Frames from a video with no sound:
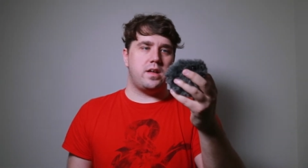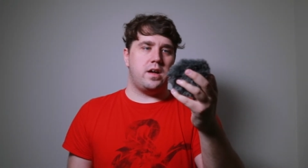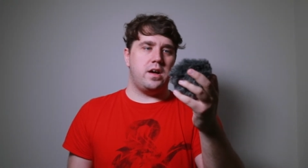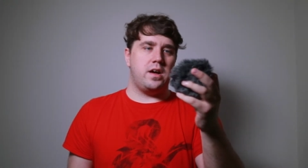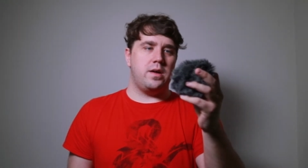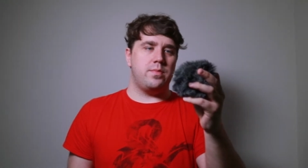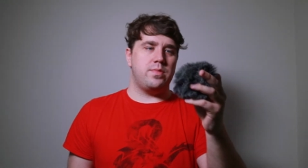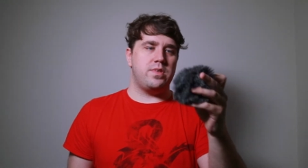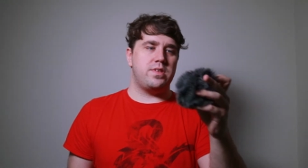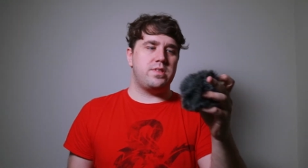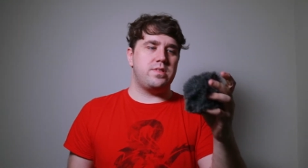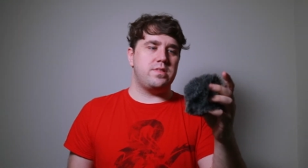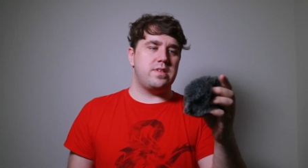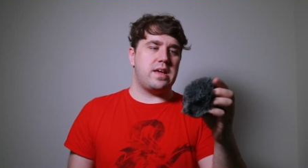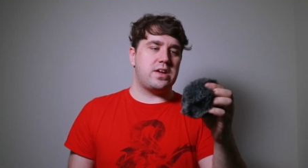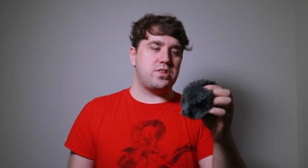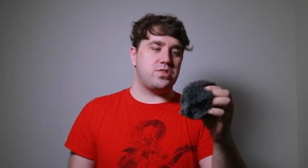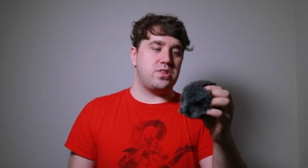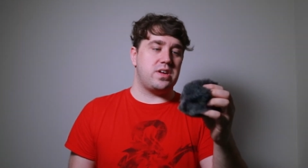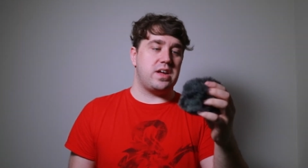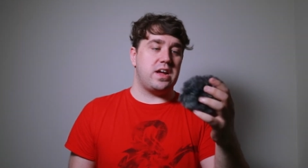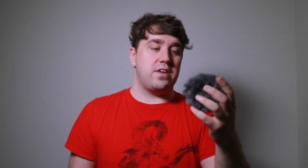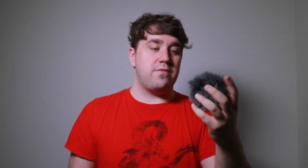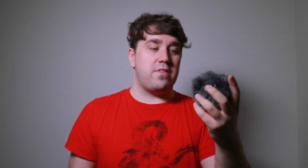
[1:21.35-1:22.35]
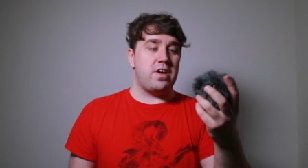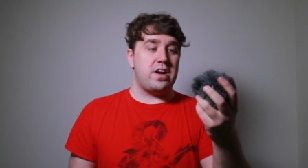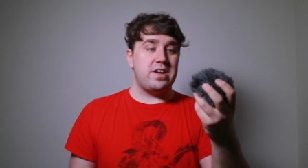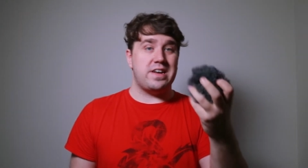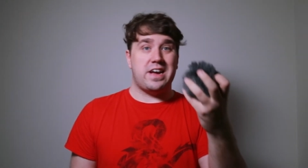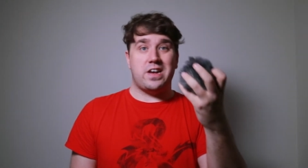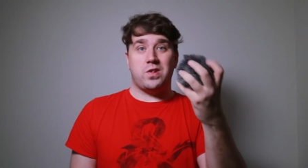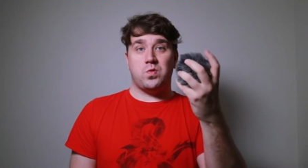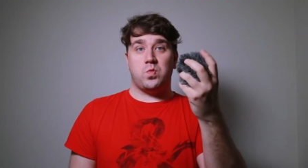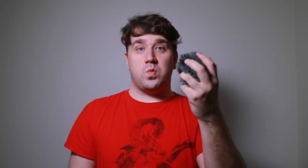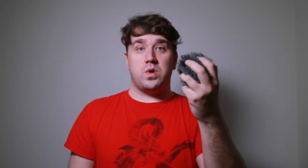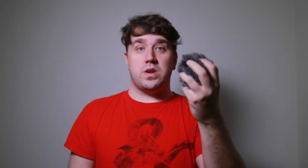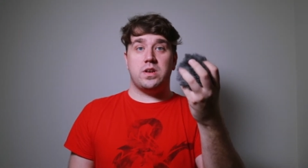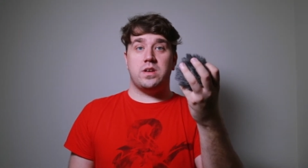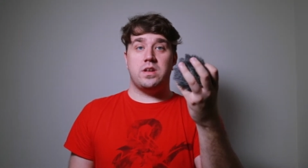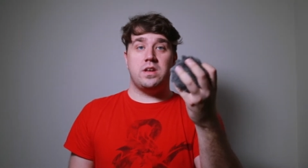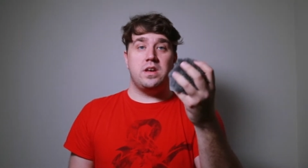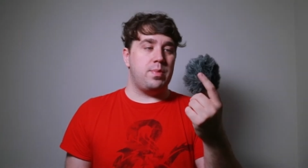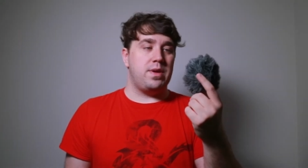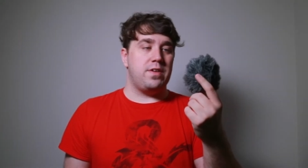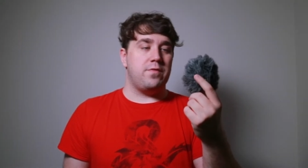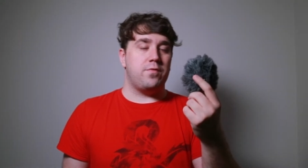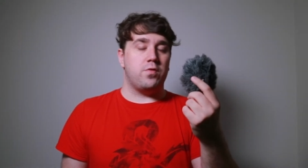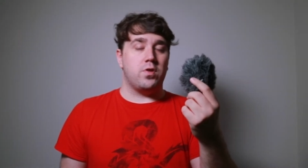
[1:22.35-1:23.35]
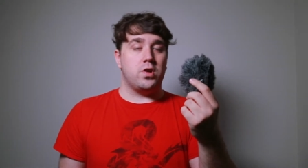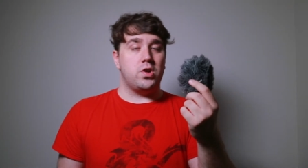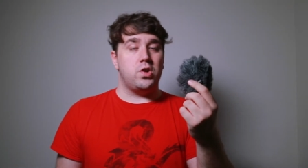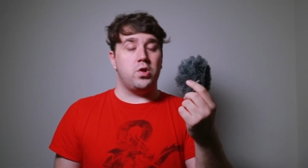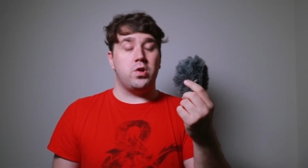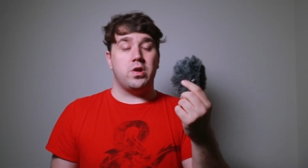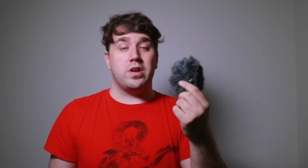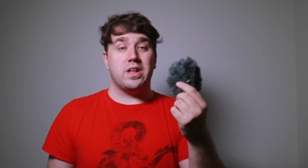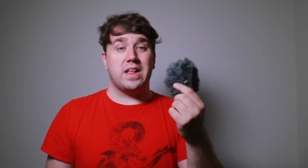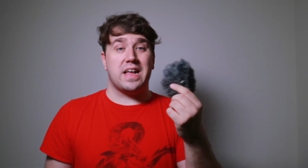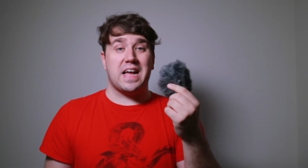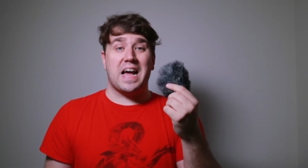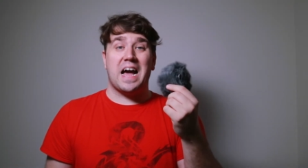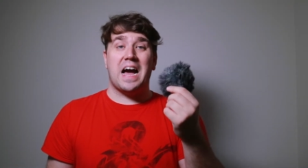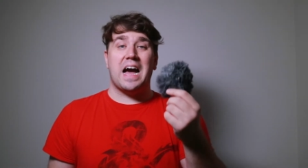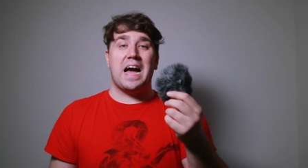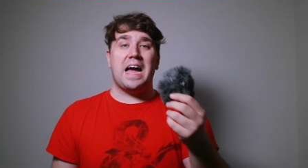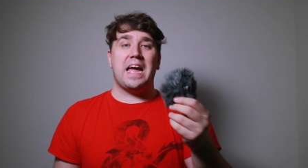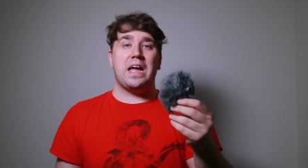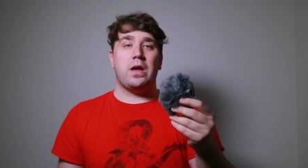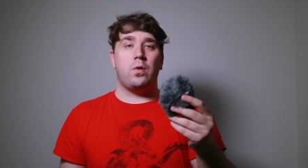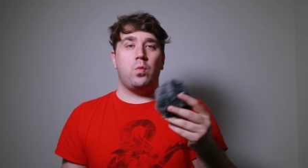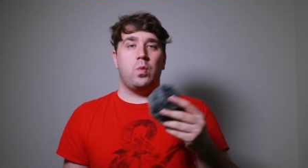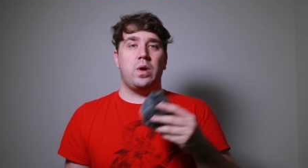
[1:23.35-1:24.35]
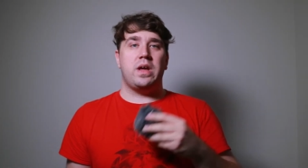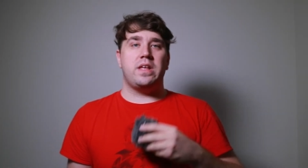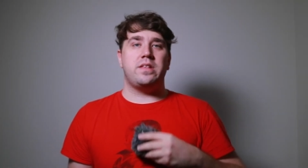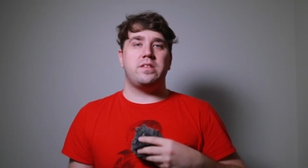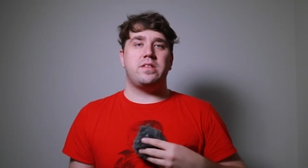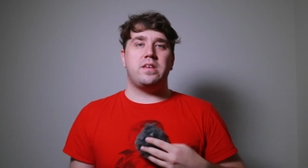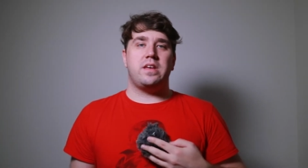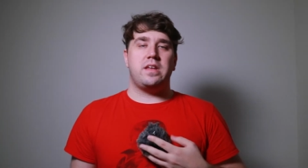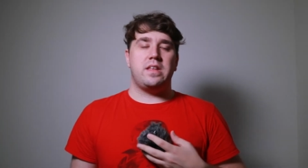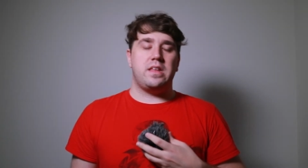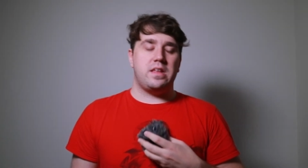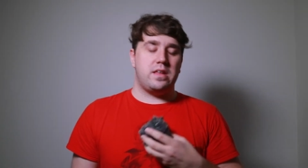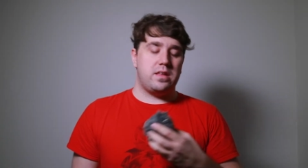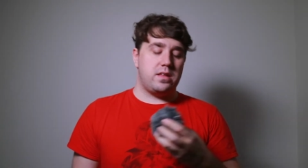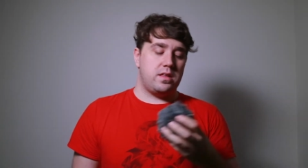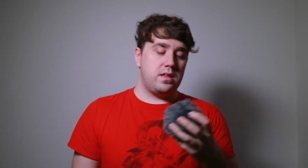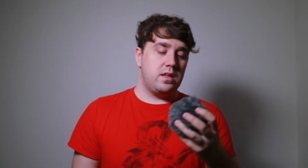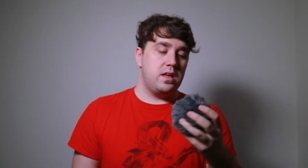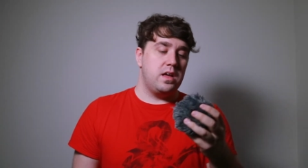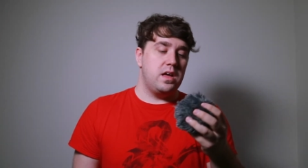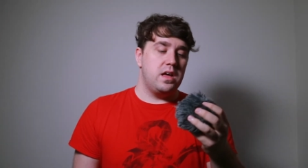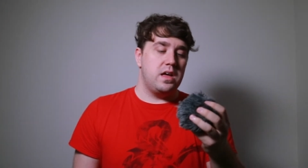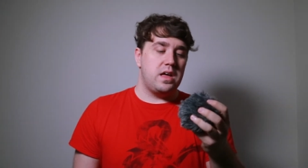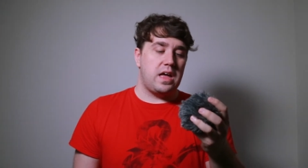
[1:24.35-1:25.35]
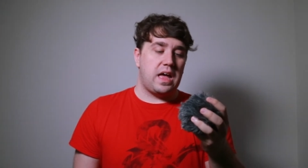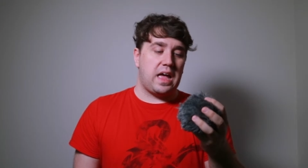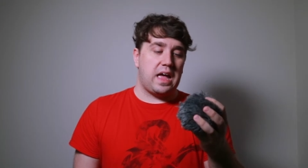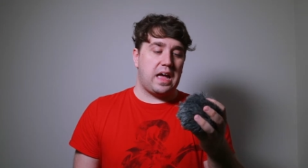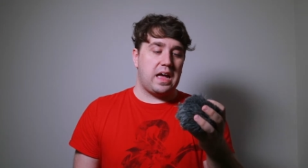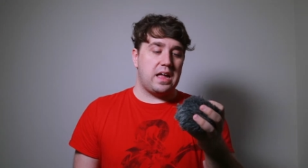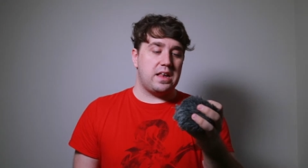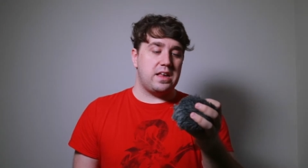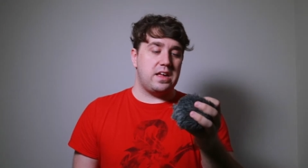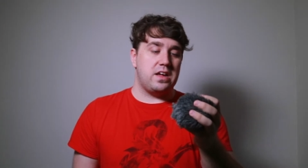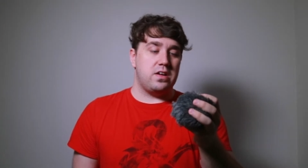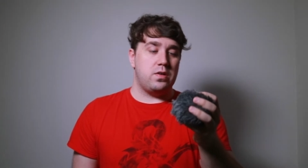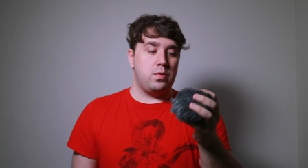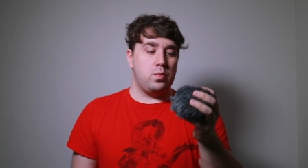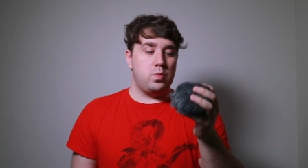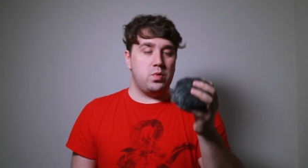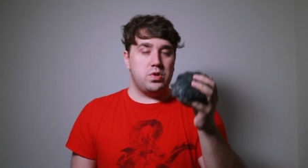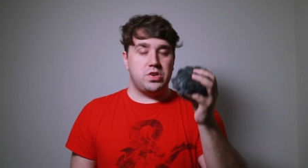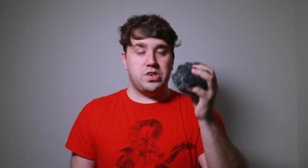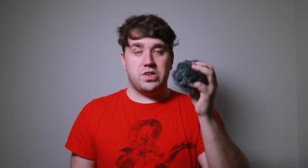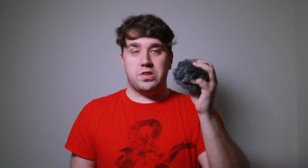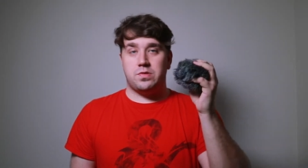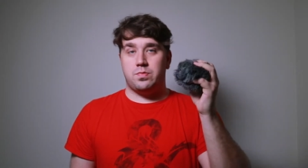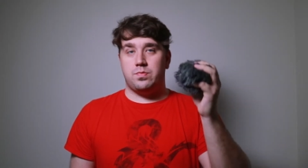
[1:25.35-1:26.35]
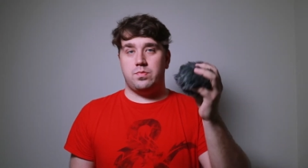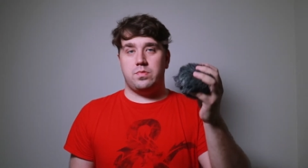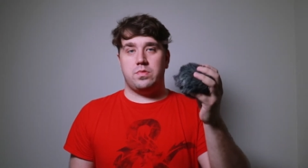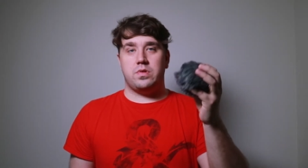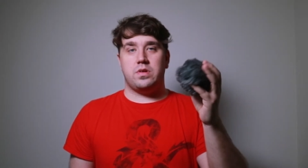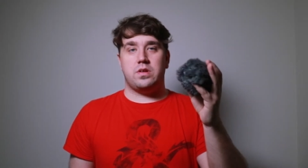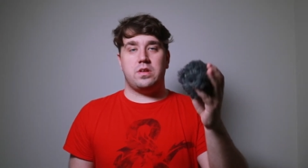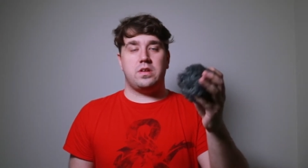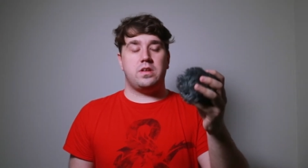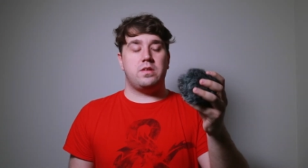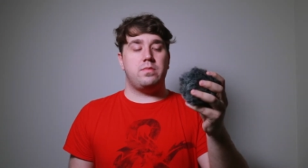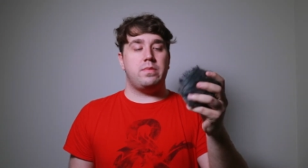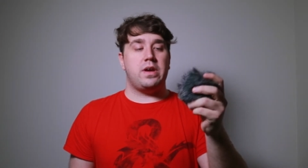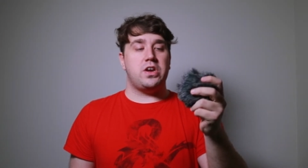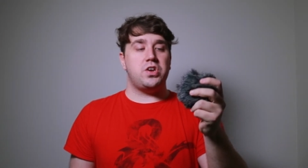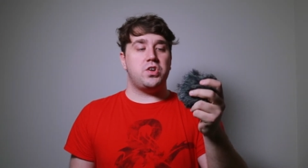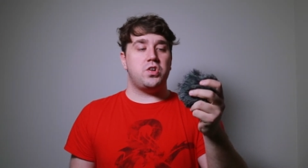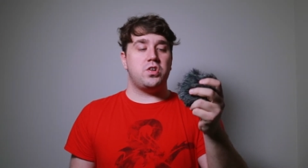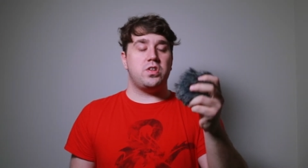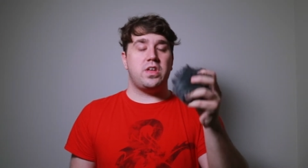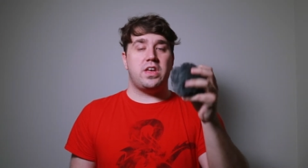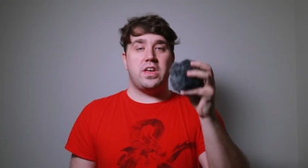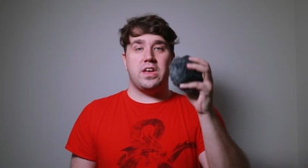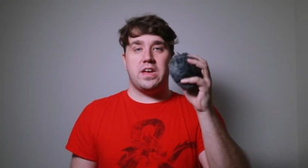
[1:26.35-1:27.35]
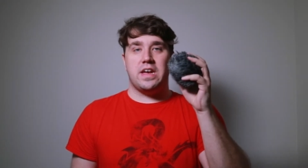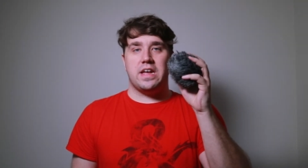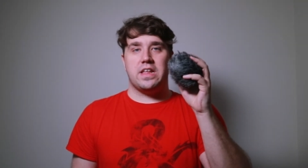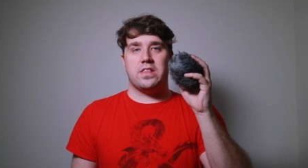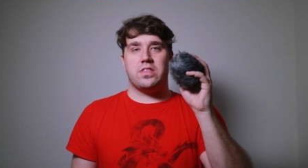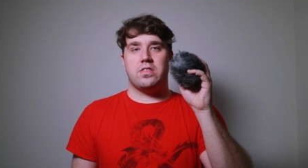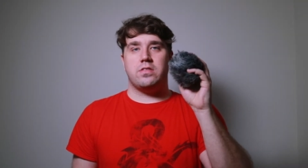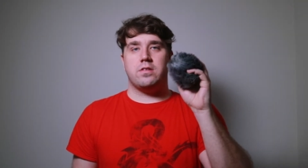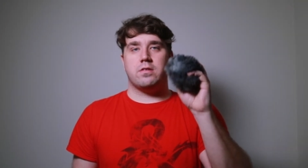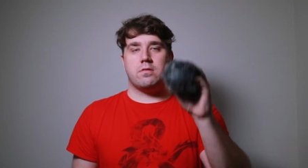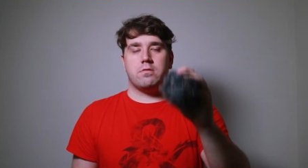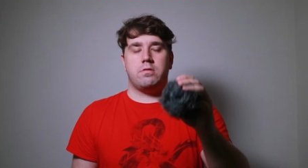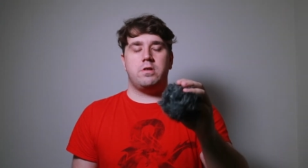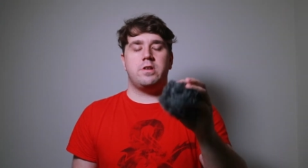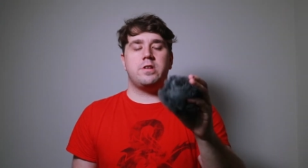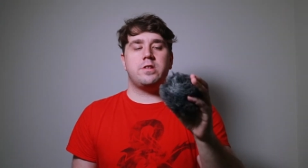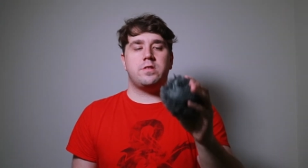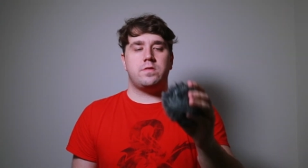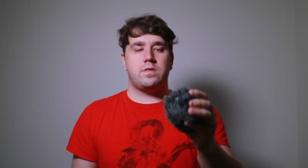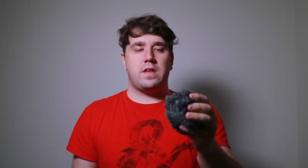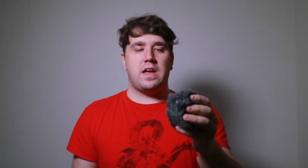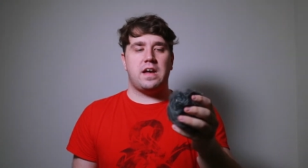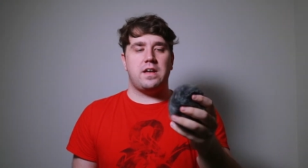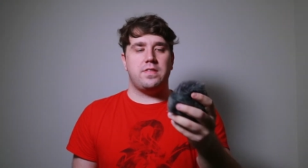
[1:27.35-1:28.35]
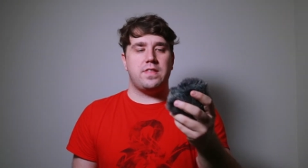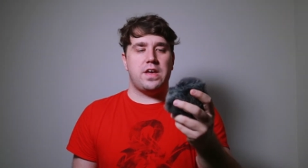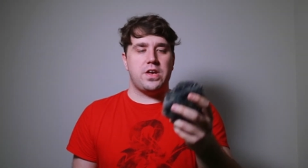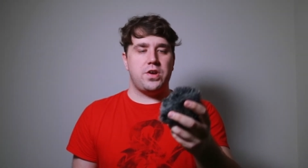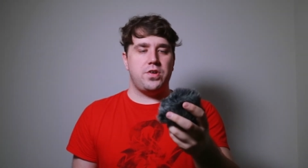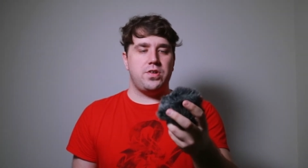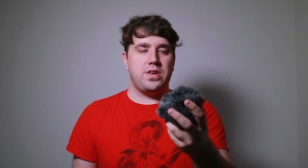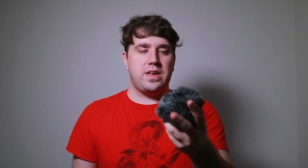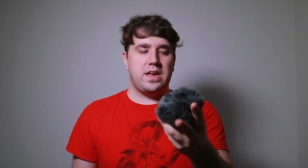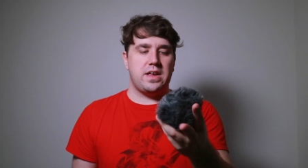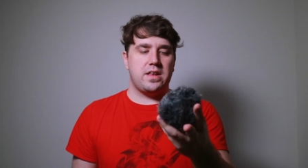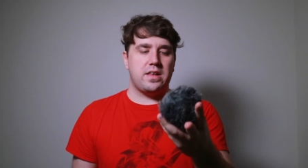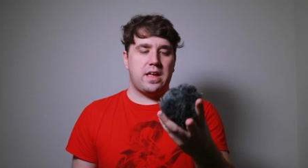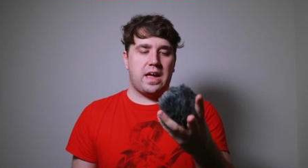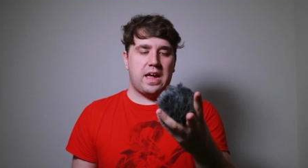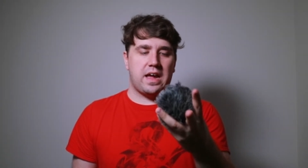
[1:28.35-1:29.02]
Um, this is actually a very nice one. Before be for during like high winds, it, and it will just make sure that you get the crisp sound that you need.